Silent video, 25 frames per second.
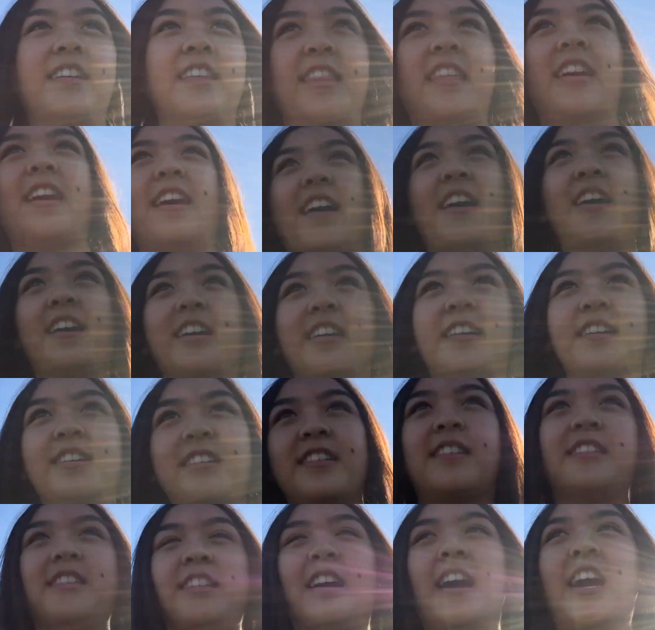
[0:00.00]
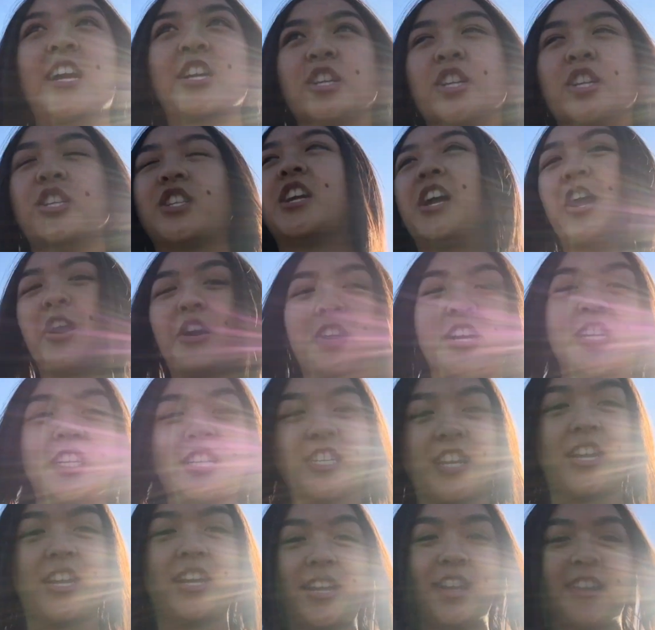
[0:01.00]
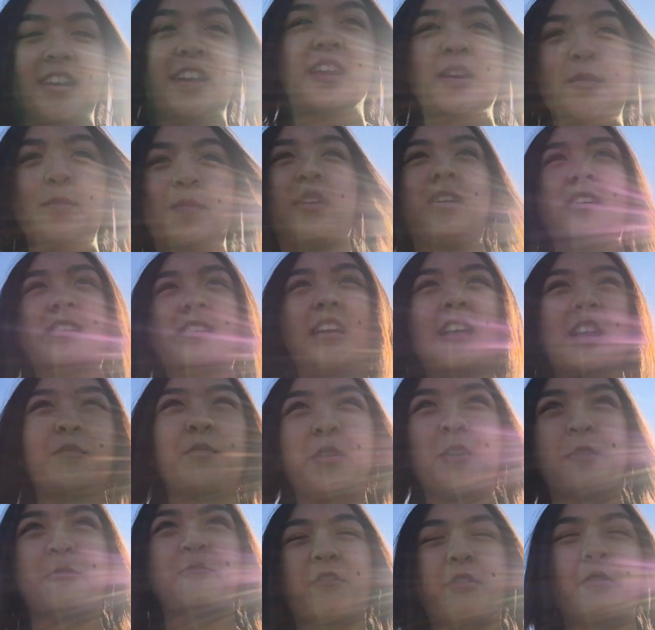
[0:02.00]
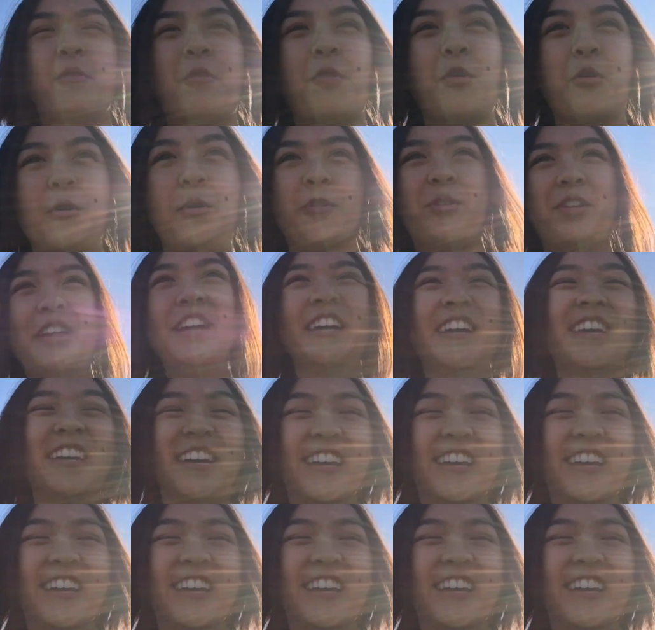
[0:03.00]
that I should cherish it because I don't want to grow old.